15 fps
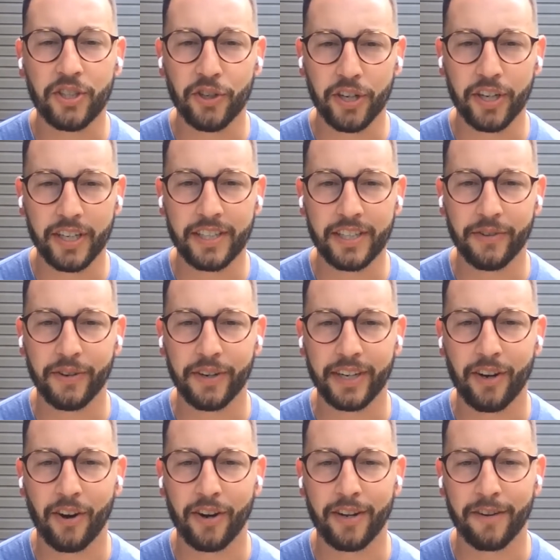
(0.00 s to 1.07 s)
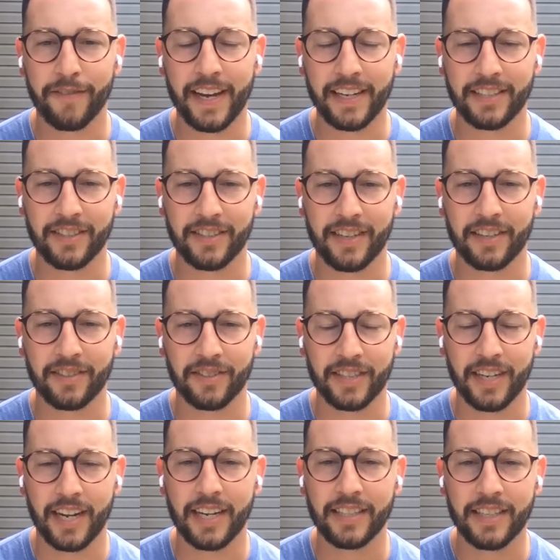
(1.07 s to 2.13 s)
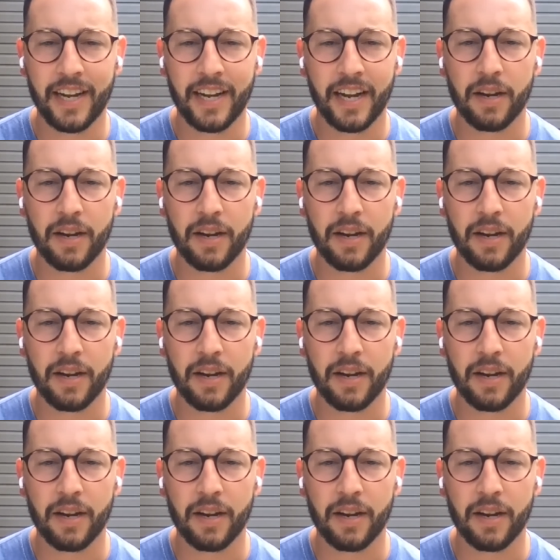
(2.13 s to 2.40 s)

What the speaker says: good during cardiovascular exercise.